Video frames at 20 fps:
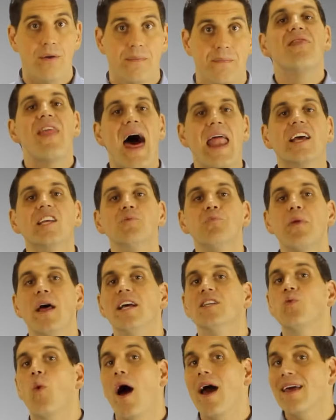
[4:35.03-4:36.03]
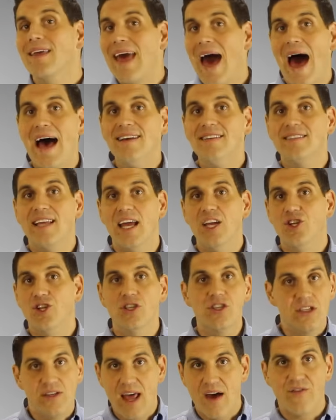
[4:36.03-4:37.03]
And that explains why gas
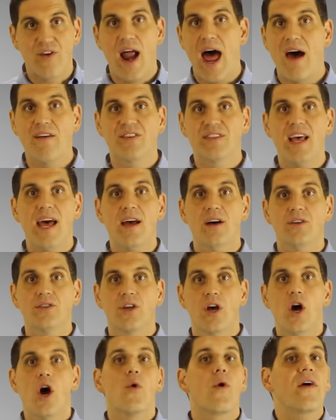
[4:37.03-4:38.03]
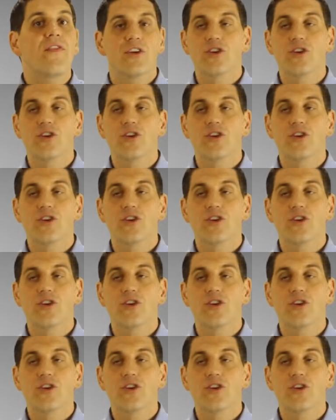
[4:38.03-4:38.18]
stations never have sales, right?